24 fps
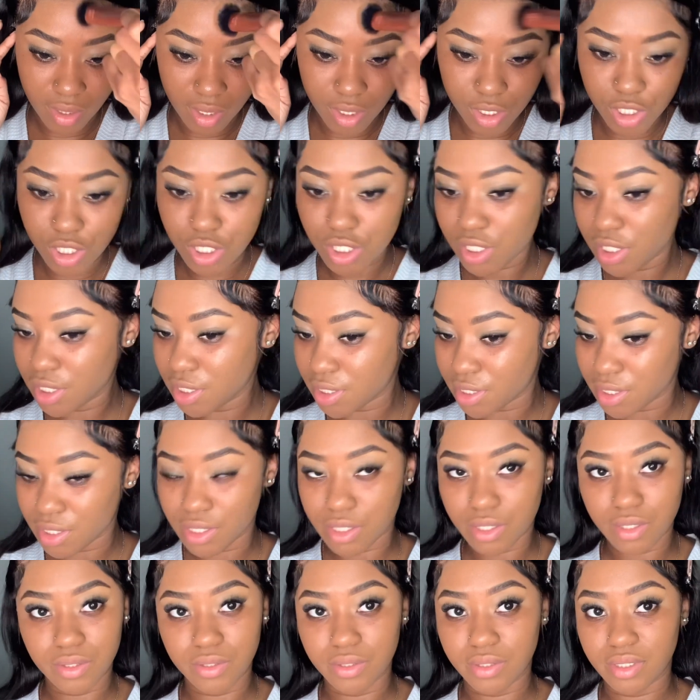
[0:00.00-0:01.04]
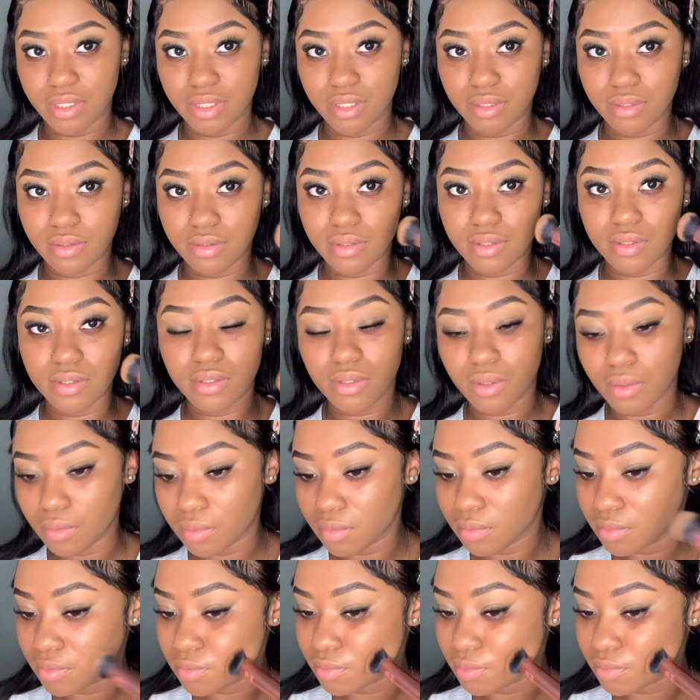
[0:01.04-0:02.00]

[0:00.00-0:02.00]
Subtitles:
and she is good. So